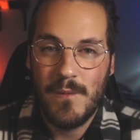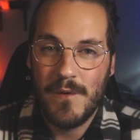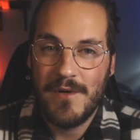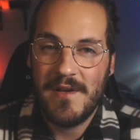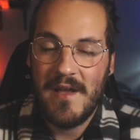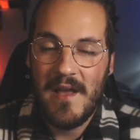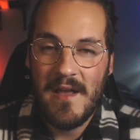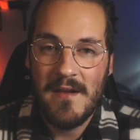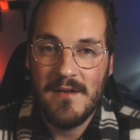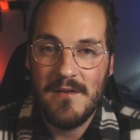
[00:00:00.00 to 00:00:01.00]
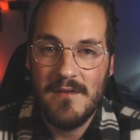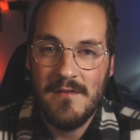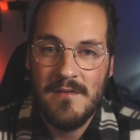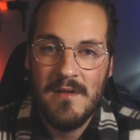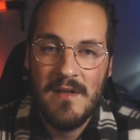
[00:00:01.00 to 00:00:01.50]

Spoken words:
work at all,